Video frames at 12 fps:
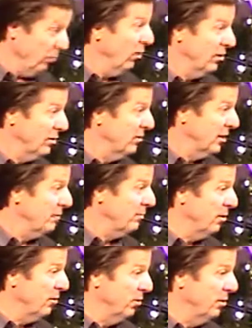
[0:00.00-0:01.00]
world's going to keep
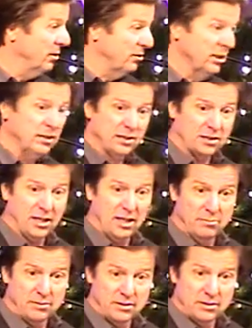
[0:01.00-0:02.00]
on going until Jesus
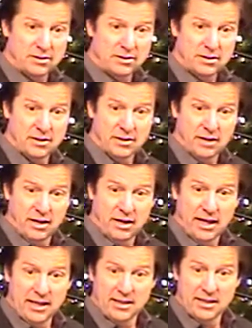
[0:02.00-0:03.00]
comes. All
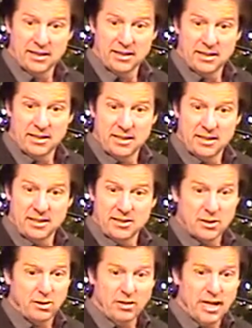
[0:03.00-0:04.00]
right?
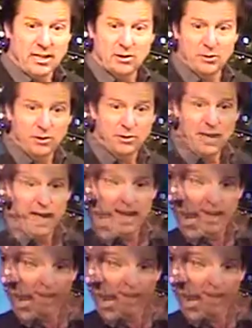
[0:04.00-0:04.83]
So don't think it's when you die.